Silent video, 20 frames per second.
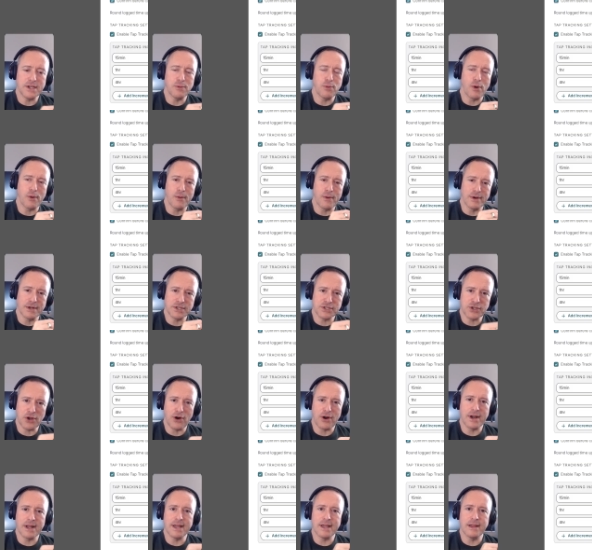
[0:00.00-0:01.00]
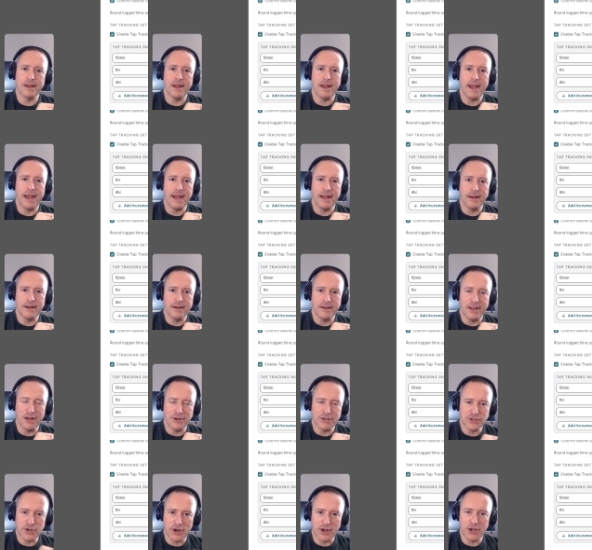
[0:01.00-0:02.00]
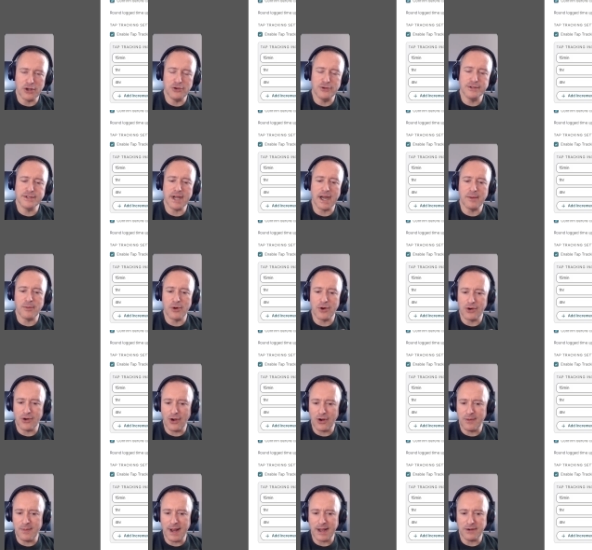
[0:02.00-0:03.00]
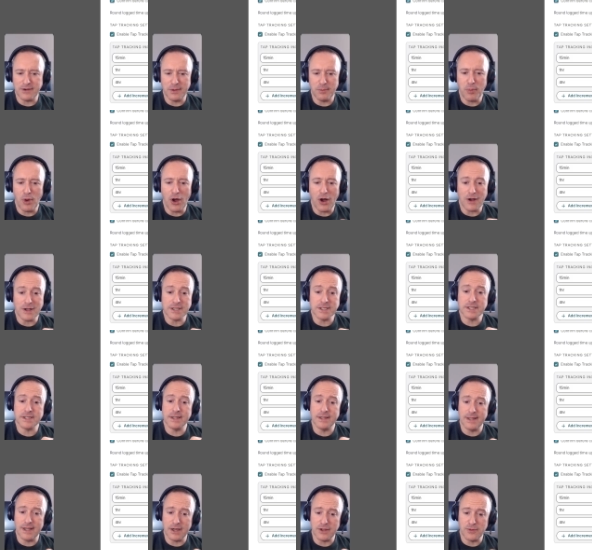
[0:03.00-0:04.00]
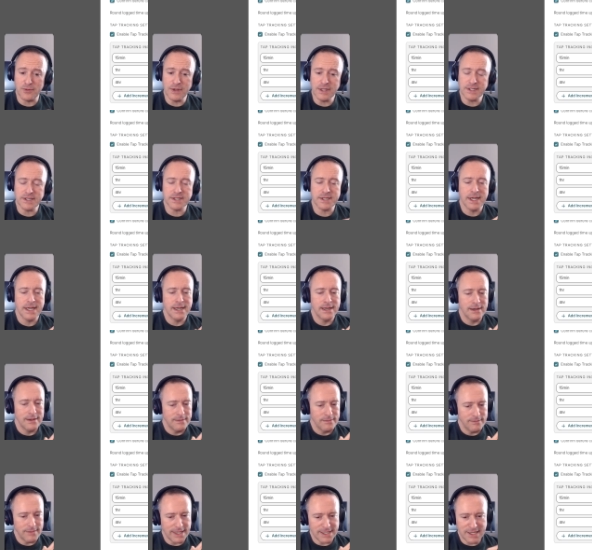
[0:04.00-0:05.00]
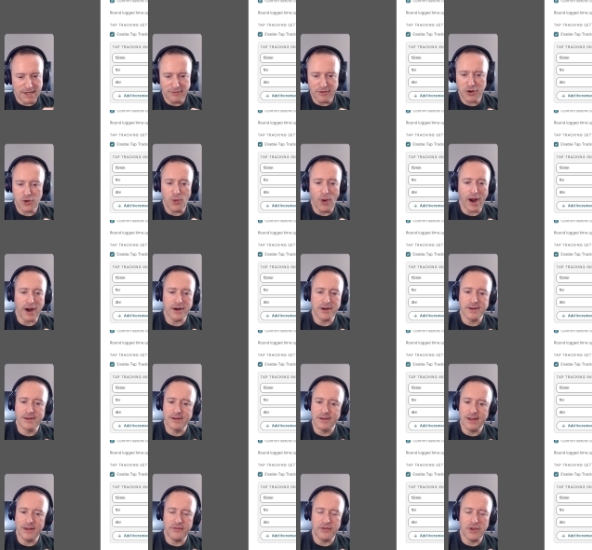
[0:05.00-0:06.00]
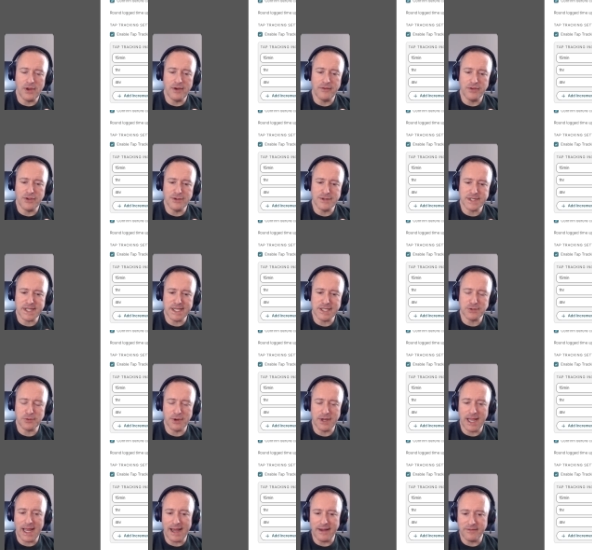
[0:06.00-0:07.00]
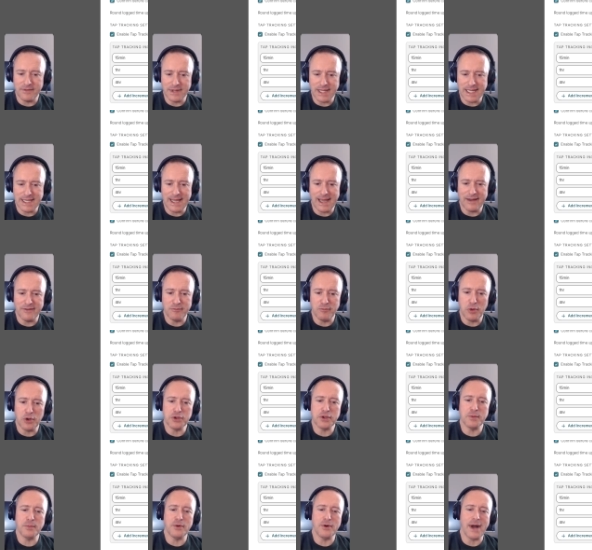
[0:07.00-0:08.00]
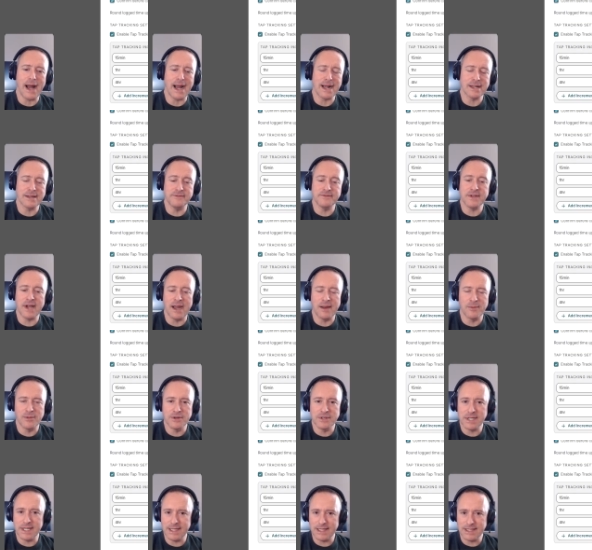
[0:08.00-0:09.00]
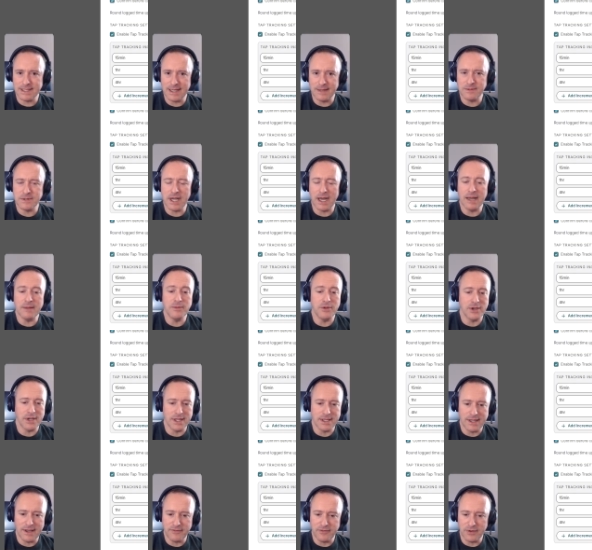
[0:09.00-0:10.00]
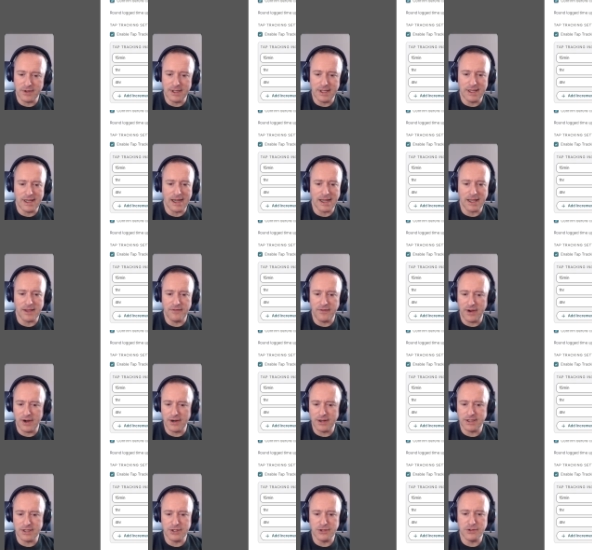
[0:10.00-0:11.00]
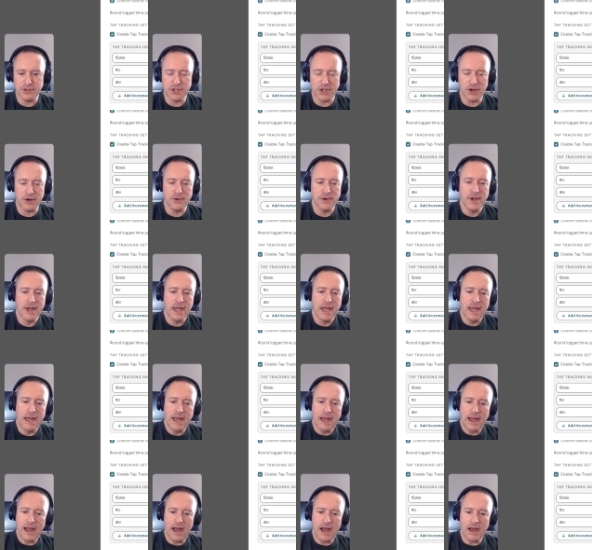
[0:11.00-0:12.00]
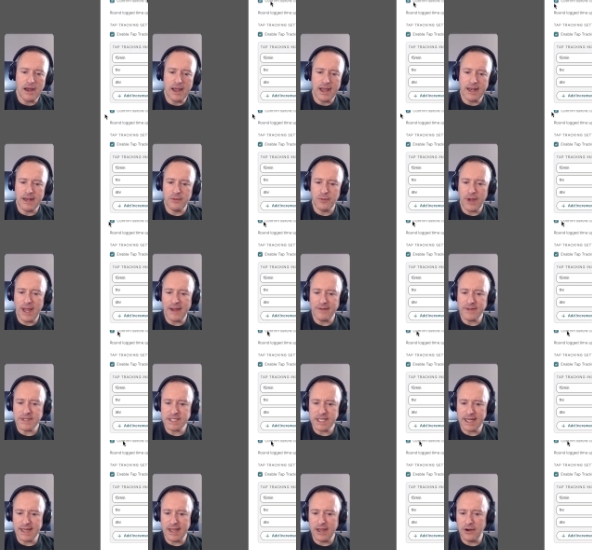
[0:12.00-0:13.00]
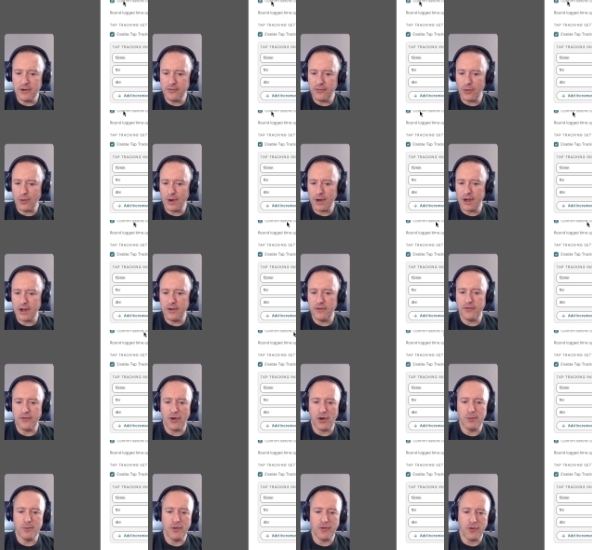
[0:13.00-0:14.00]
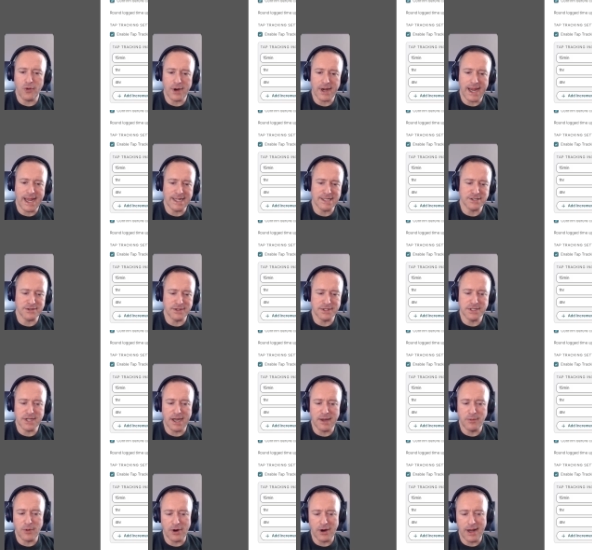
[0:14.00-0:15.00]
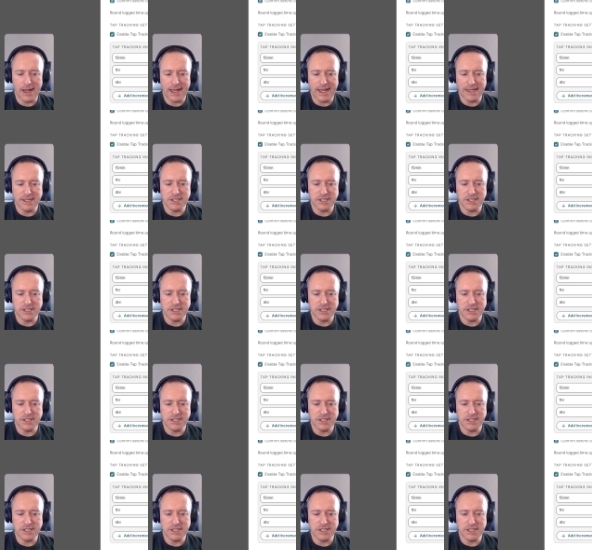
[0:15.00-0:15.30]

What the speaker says: that when we were starting a new timer, it automatically paused the other ones. That's not required. If you have a use case where you need to have multiple active timers at the same time, you can definitely configure it to do so. And then we have the setting here for confirm before canceling timer. Again,